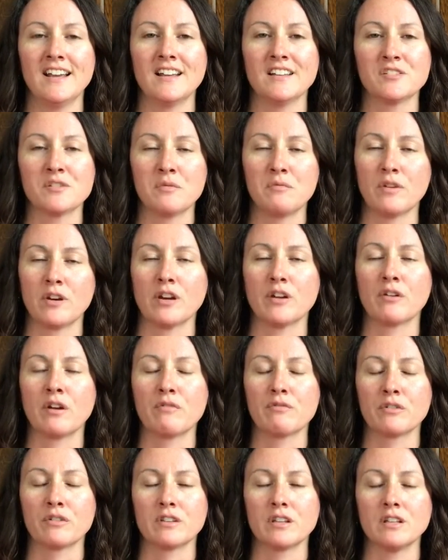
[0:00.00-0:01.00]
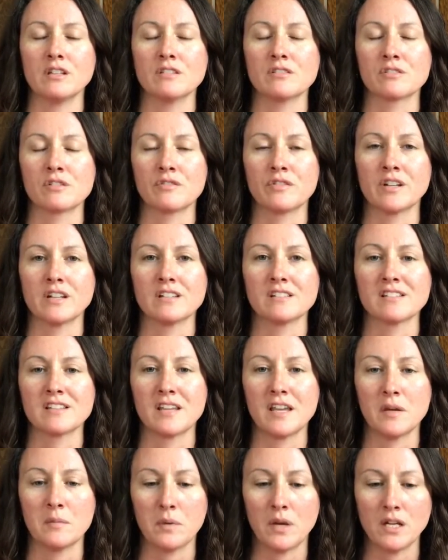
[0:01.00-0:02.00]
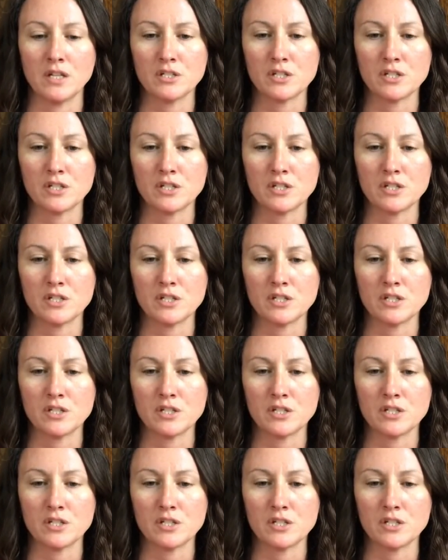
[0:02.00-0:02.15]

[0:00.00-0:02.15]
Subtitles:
so I'm very grateful that he's serving as the campaign